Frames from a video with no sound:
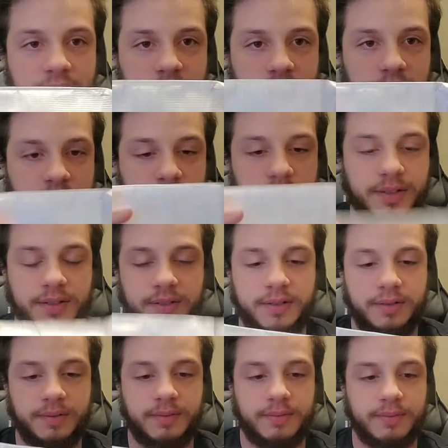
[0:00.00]

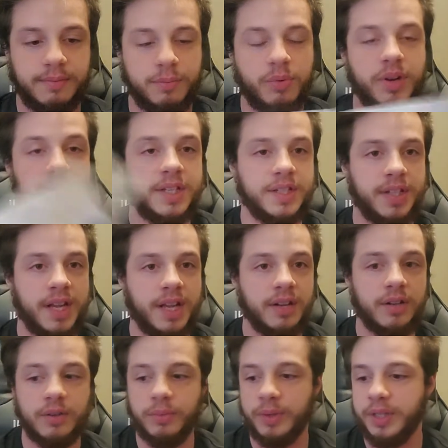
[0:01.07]
That's pretty
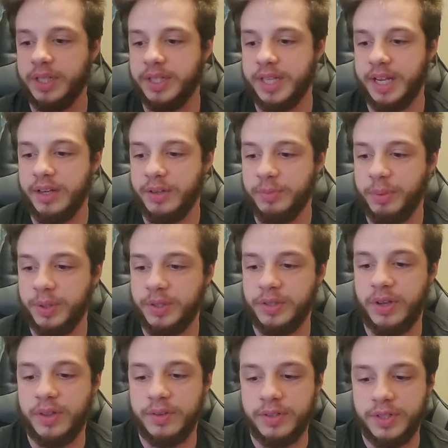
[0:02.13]
standard what Nintendo puts
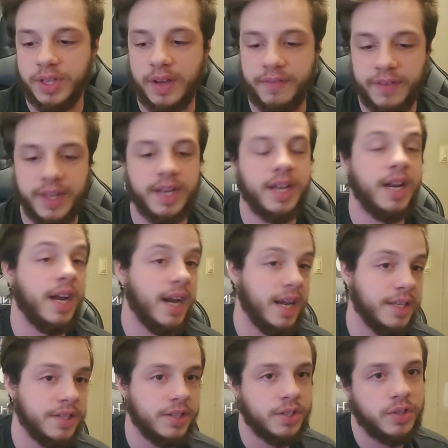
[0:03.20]
all their stuff in, and it
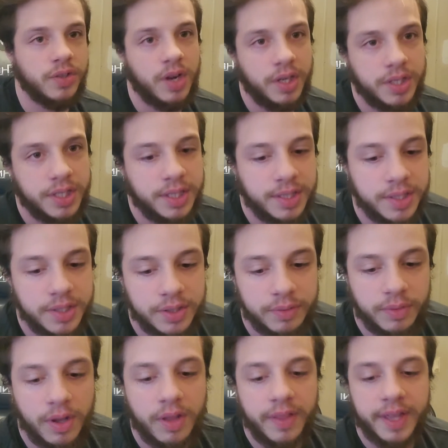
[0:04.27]
has instructions
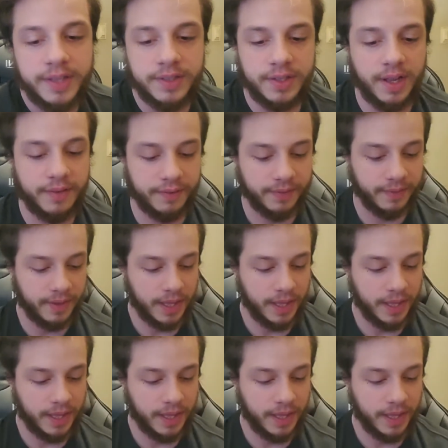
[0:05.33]
and all that stuff.